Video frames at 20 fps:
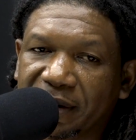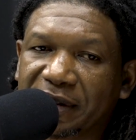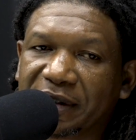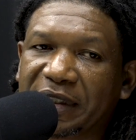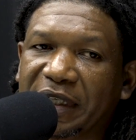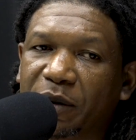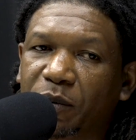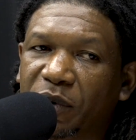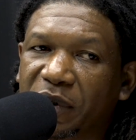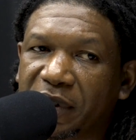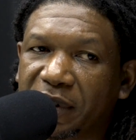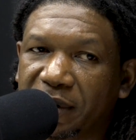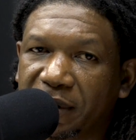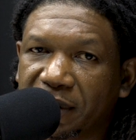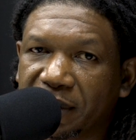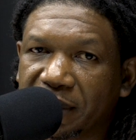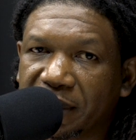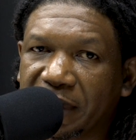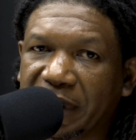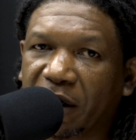they would
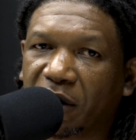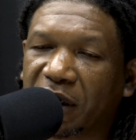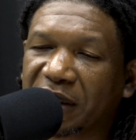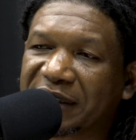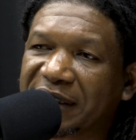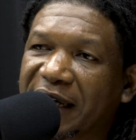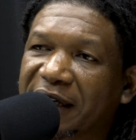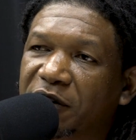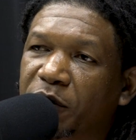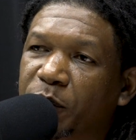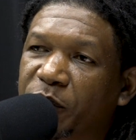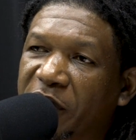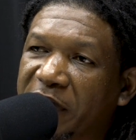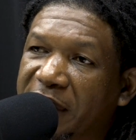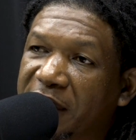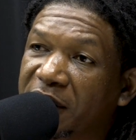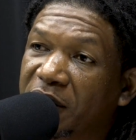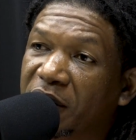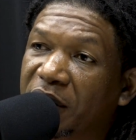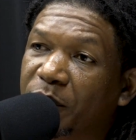start to
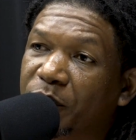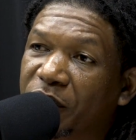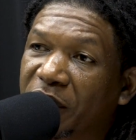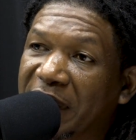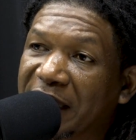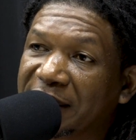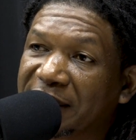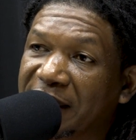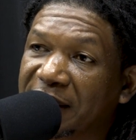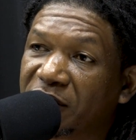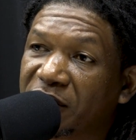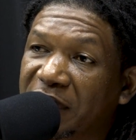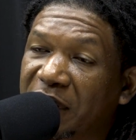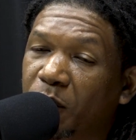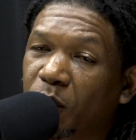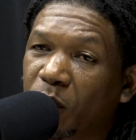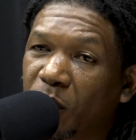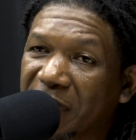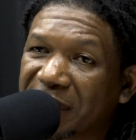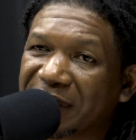break it down and process to
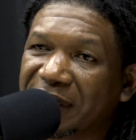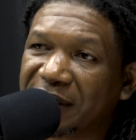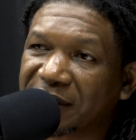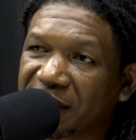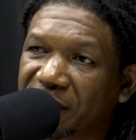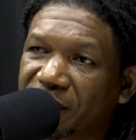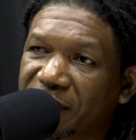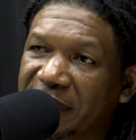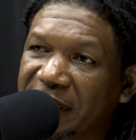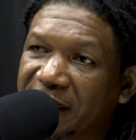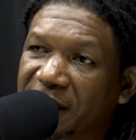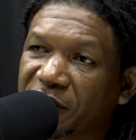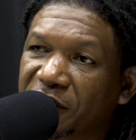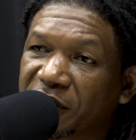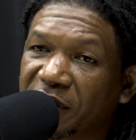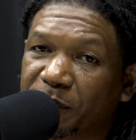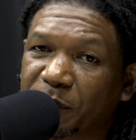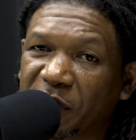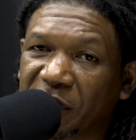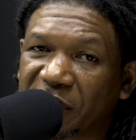them. What is a
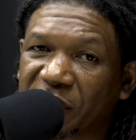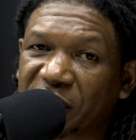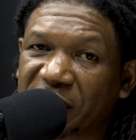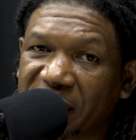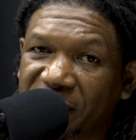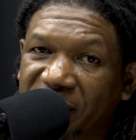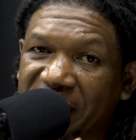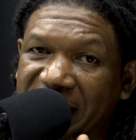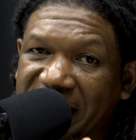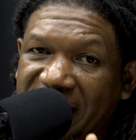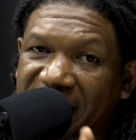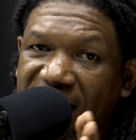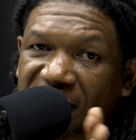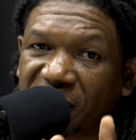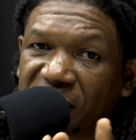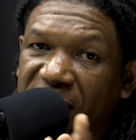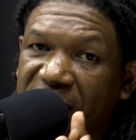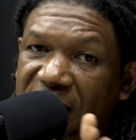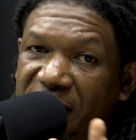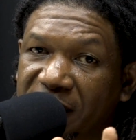relationship? You're sharing
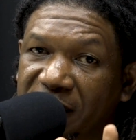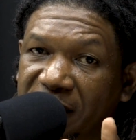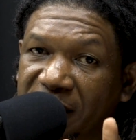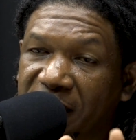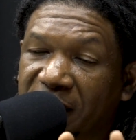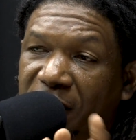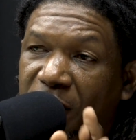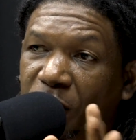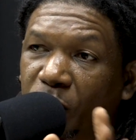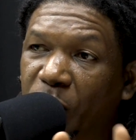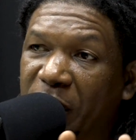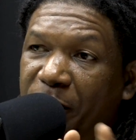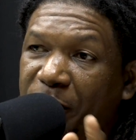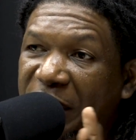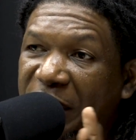energy with